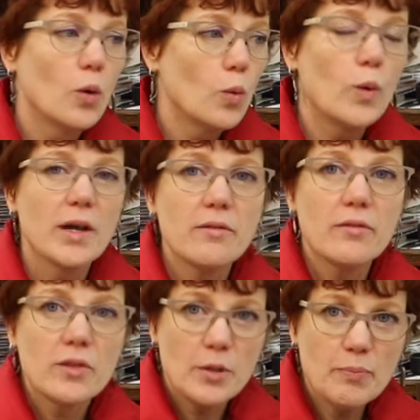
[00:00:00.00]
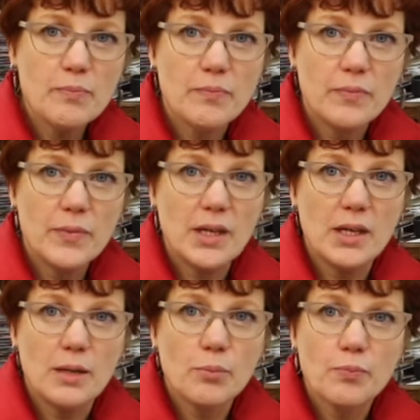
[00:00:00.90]
with the,
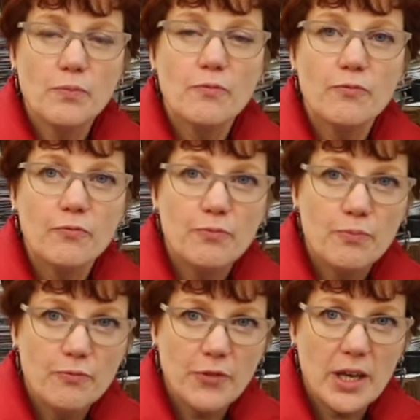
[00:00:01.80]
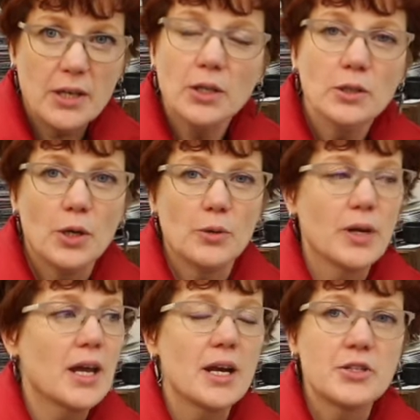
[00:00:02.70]
the feed alone
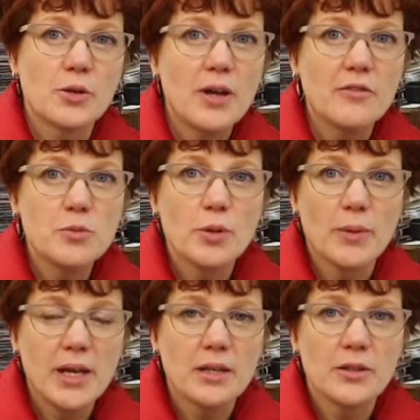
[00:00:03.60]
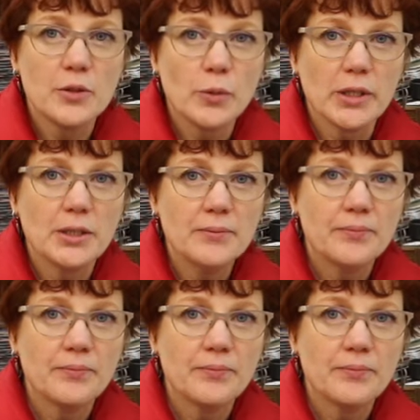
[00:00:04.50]
and I don't have to put my hand on the wheel.